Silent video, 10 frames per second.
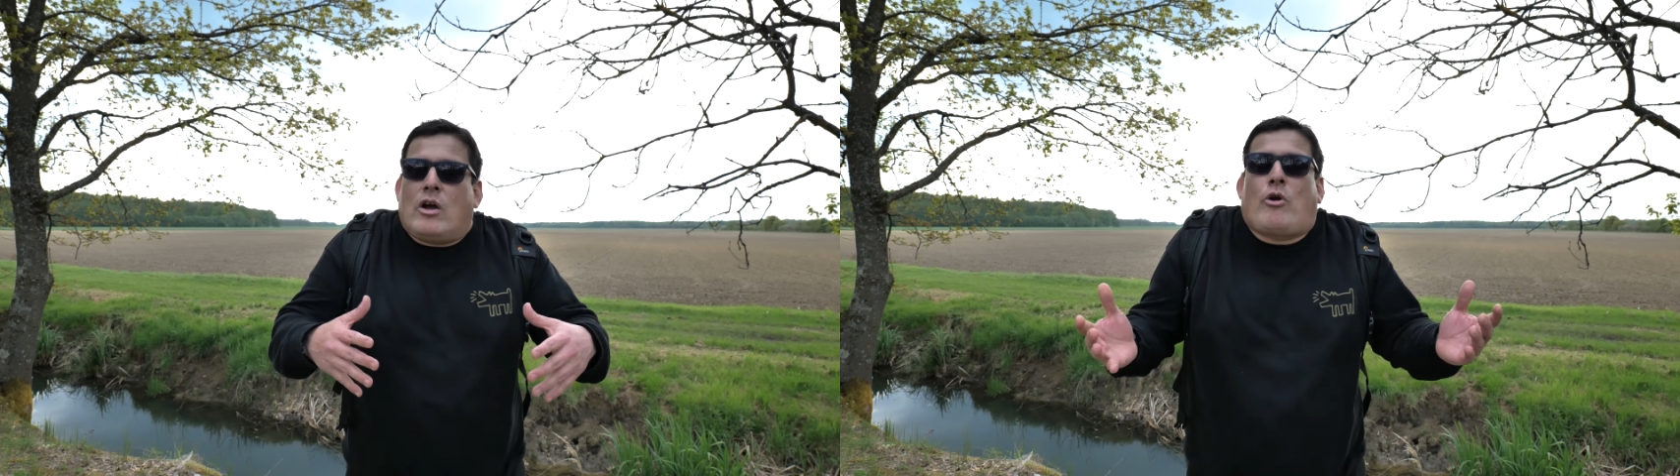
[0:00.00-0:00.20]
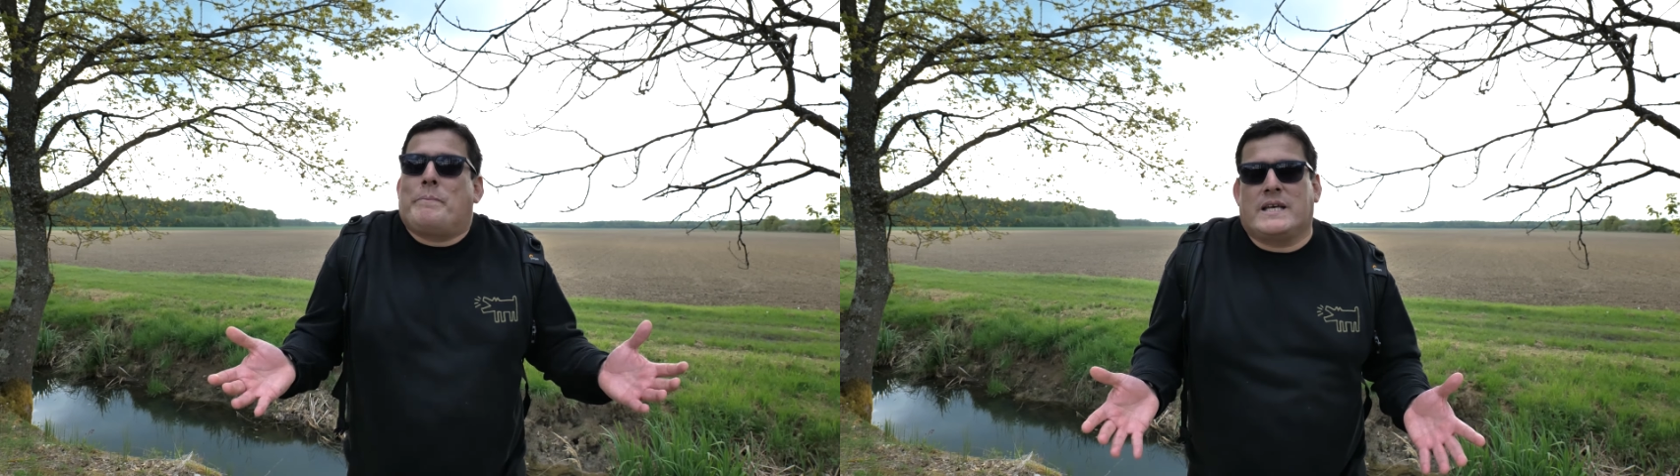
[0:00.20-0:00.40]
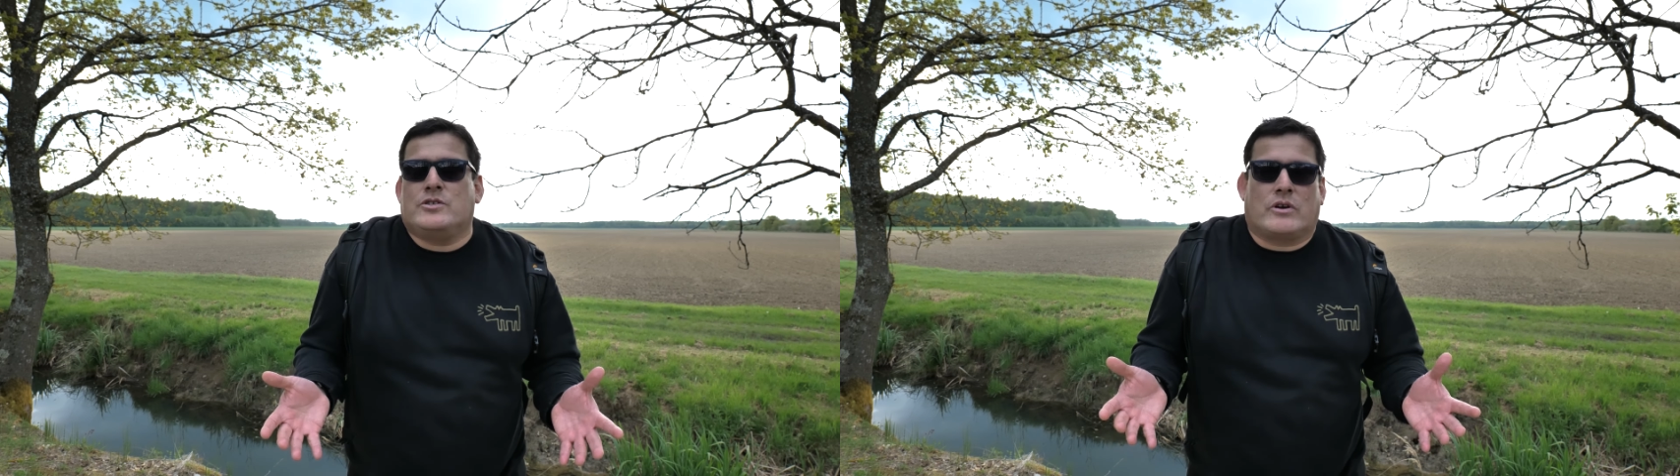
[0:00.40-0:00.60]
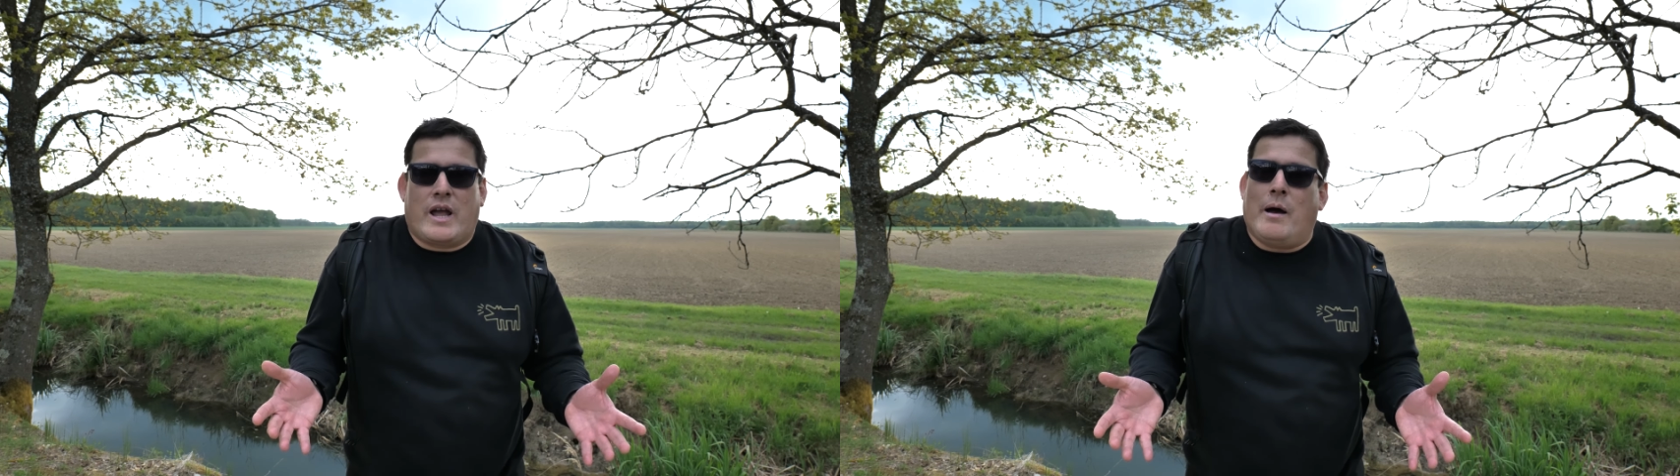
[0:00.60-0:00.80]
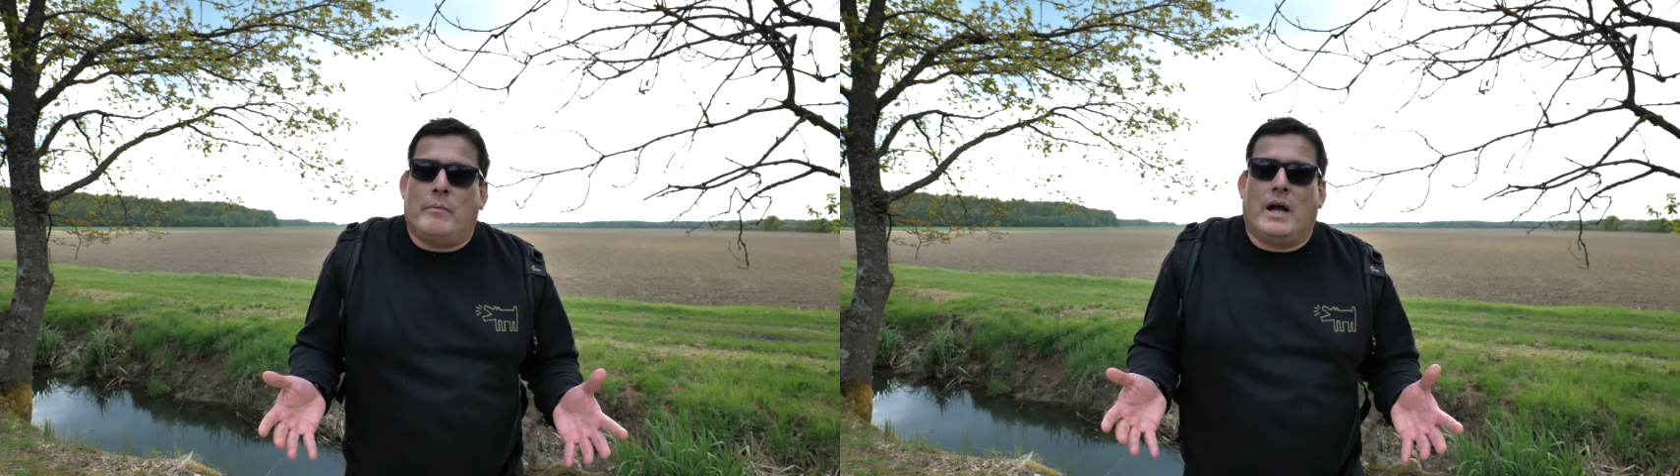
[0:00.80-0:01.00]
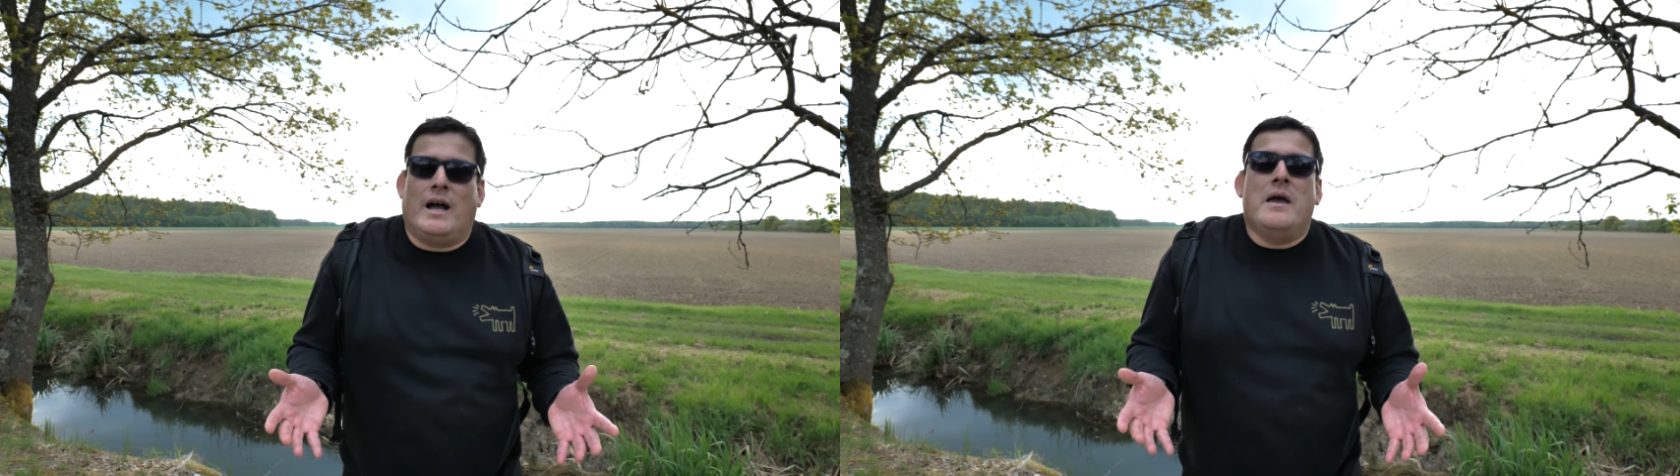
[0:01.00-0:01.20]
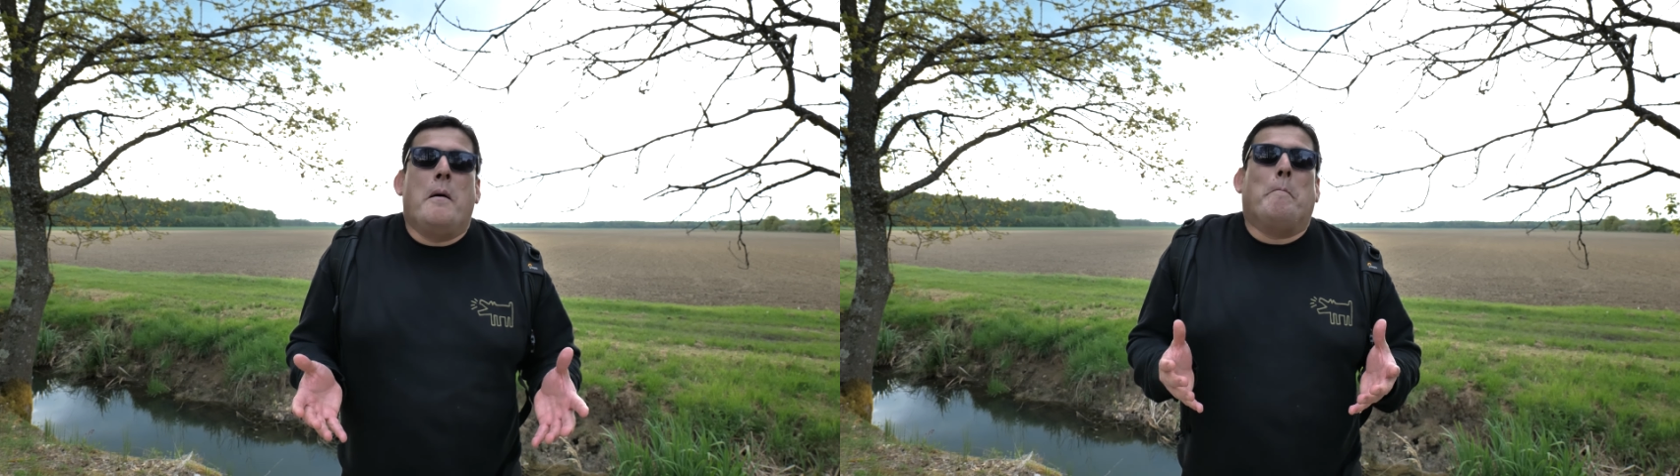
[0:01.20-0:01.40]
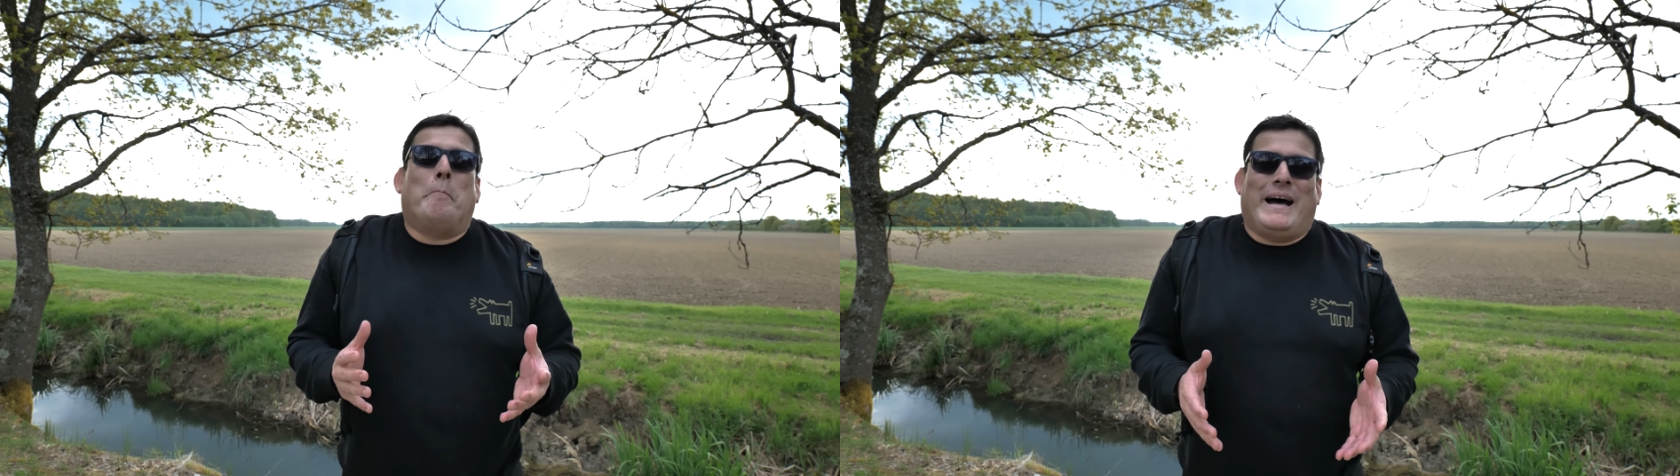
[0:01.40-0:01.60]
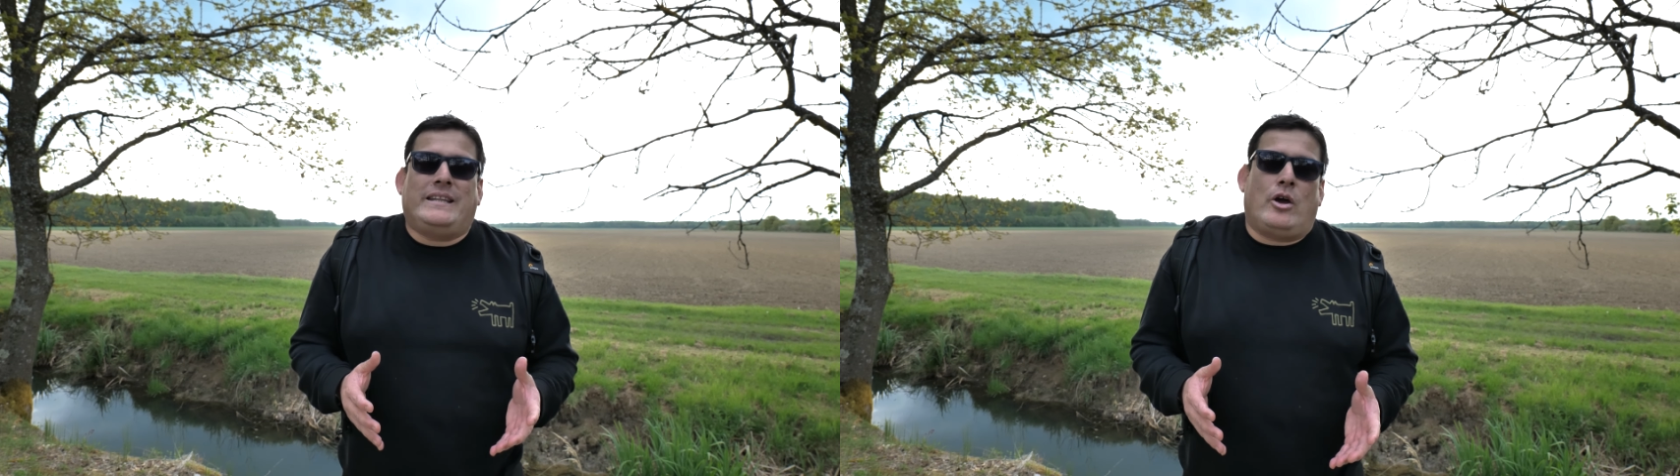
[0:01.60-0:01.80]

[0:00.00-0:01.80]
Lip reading: a crop sensor camera, but